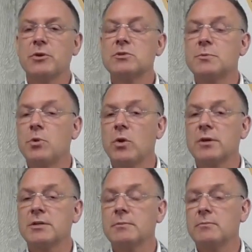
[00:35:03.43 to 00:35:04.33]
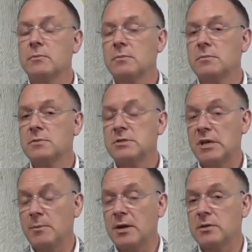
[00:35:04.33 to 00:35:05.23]
not peer support
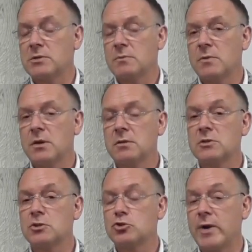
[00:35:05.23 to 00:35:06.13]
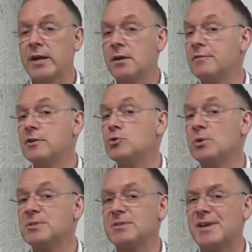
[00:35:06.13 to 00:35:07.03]
team is. These are trained
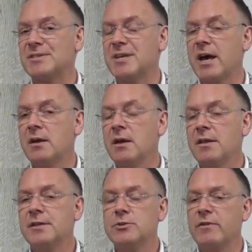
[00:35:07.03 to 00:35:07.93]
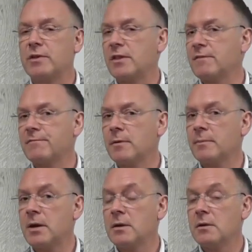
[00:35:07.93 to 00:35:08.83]
individuals, as I said, that do everything
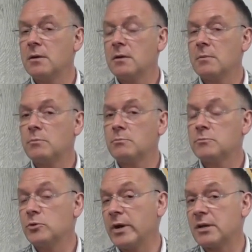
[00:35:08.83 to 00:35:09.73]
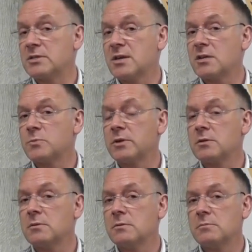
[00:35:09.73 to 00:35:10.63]
from doing an
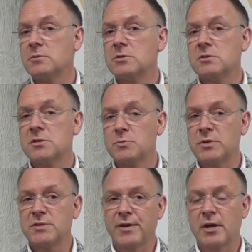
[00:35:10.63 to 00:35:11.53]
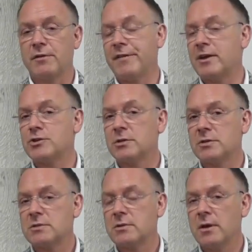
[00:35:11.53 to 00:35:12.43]
assessment to specific
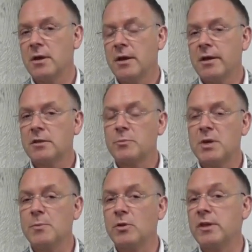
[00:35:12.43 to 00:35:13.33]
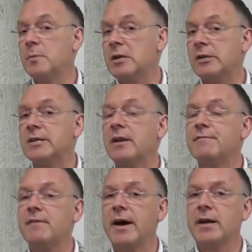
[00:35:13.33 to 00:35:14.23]
interventions, the people that have been
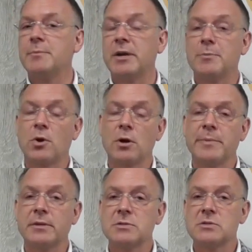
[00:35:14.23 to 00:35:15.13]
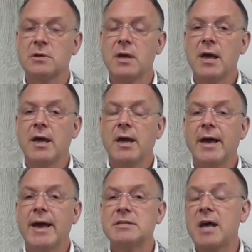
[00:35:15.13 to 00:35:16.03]
identified by departments
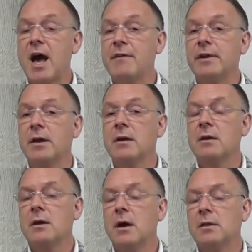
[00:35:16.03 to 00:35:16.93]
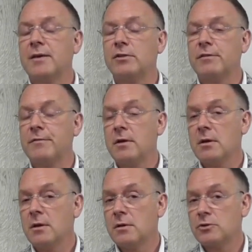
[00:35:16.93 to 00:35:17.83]
as having a level of
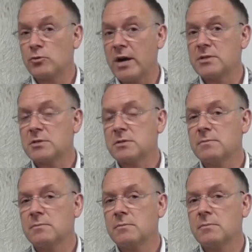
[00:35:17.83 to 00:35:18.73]
trust,